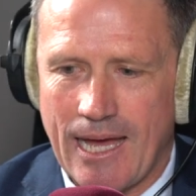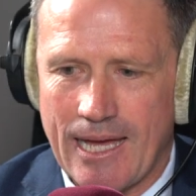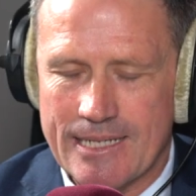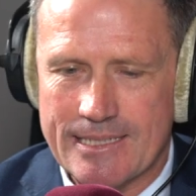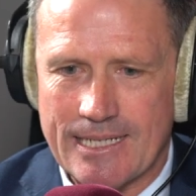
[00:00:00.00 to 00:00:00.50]

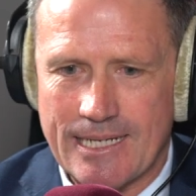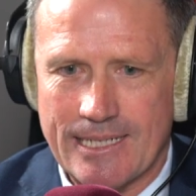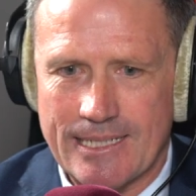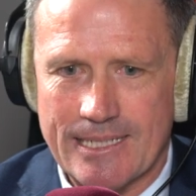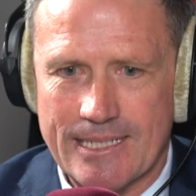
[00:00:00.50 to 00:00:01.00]
And
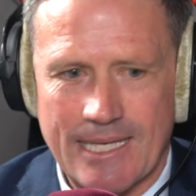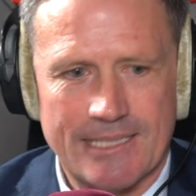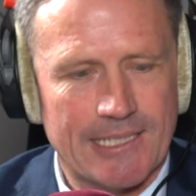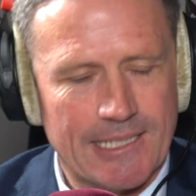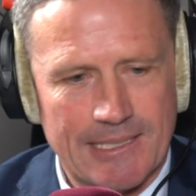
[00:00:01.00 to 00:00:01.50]

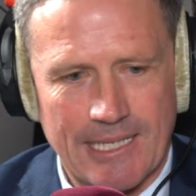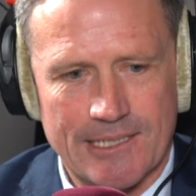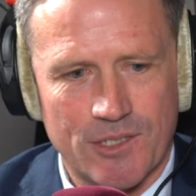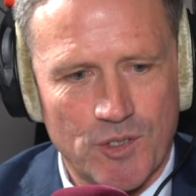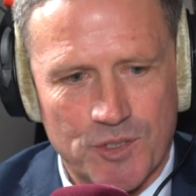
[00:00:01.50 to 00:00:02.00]
that's
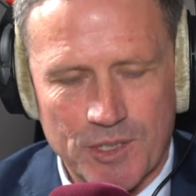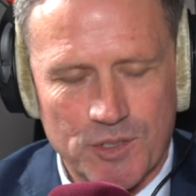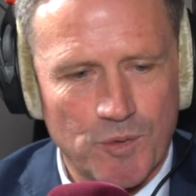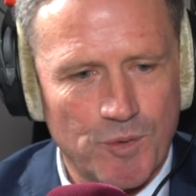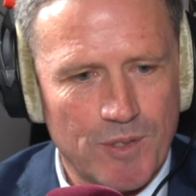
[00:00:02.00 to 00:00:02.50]
a nursery
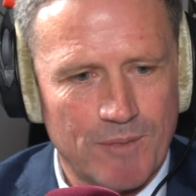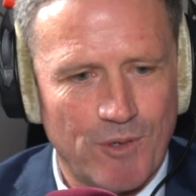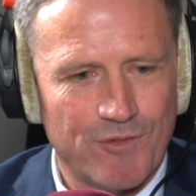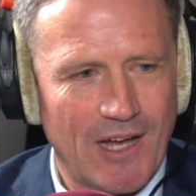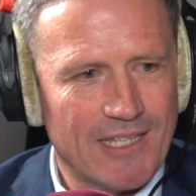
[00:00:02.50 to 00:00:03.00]
school that
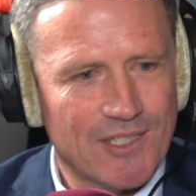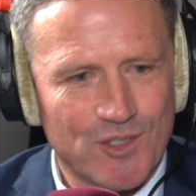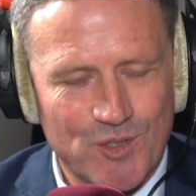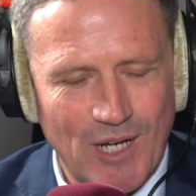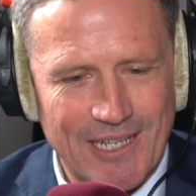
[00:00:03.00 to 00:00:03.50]
provides an
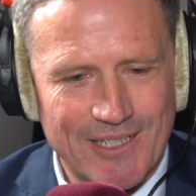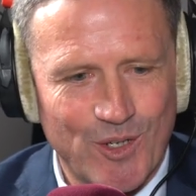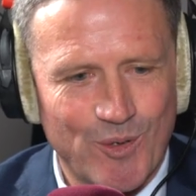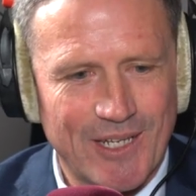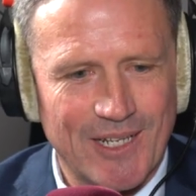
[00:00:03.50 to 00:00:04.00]
Australian
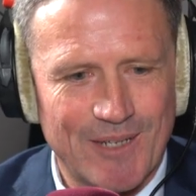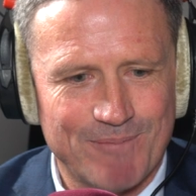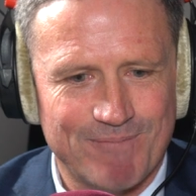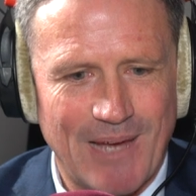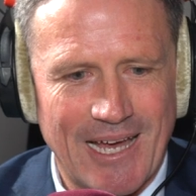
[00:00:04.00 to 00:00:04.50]

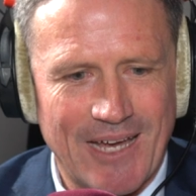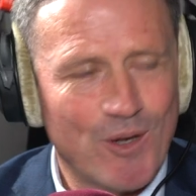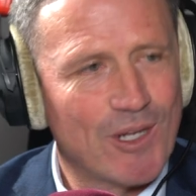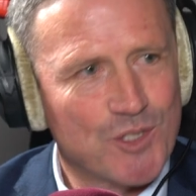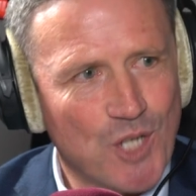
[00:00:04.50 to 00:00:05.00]
curriculum,
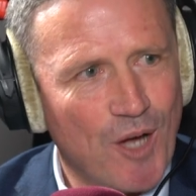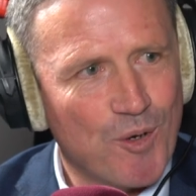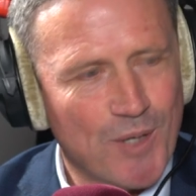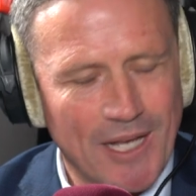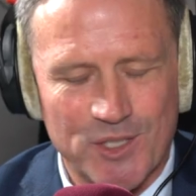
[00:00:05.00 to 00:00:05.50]
early
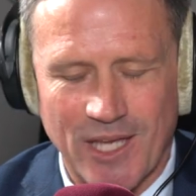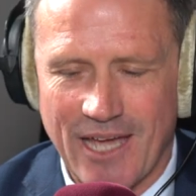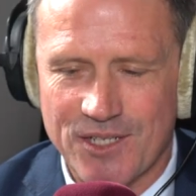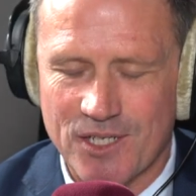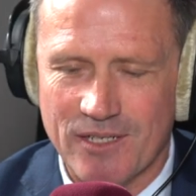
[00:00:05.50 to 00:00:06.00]
childhood
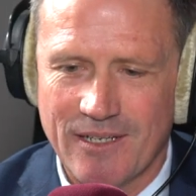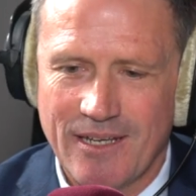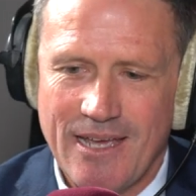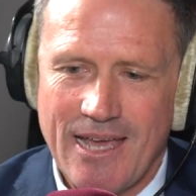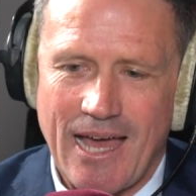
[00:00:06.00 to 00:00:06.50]
education.
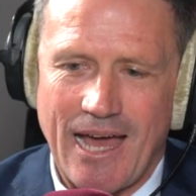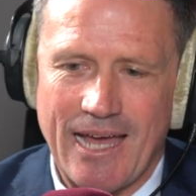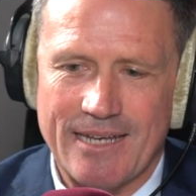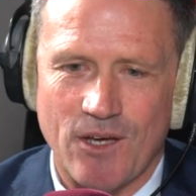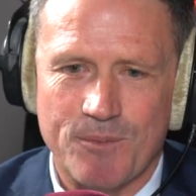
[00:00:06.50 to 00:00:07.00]

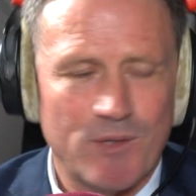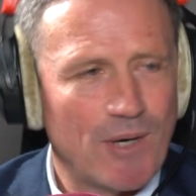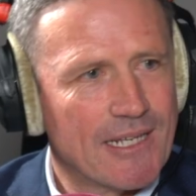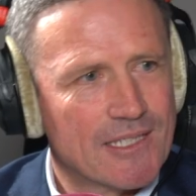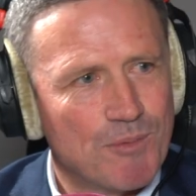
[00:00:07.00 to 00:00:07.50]
And I'll be
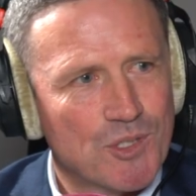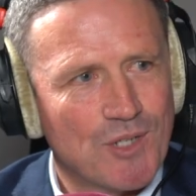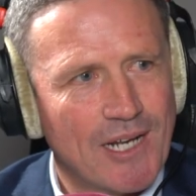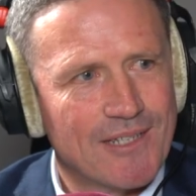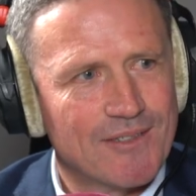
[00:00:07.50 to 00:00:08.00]
reading some
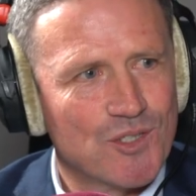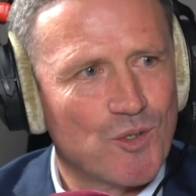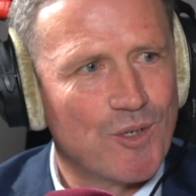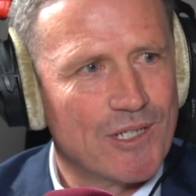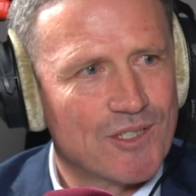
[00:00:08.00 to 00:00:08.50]
Australian
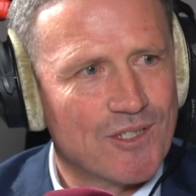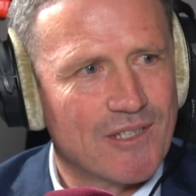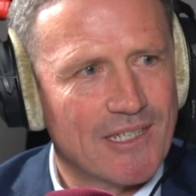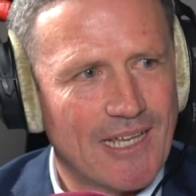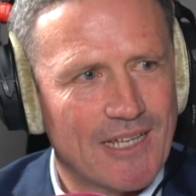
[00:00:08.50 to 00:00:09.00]
stories to
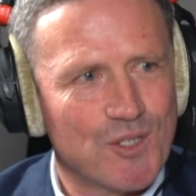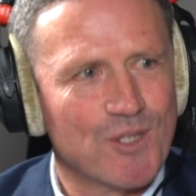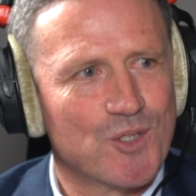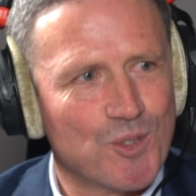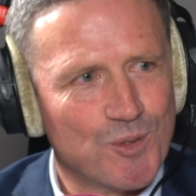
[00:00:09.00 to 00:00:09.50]

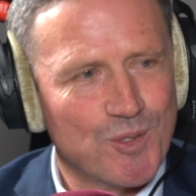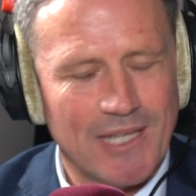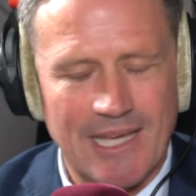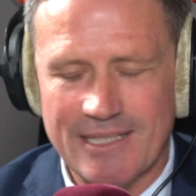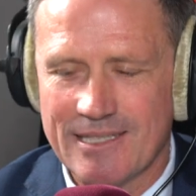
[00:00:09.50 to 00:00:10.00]
the children
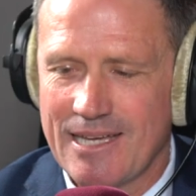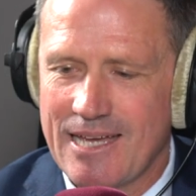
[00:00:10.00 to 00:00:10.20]
there,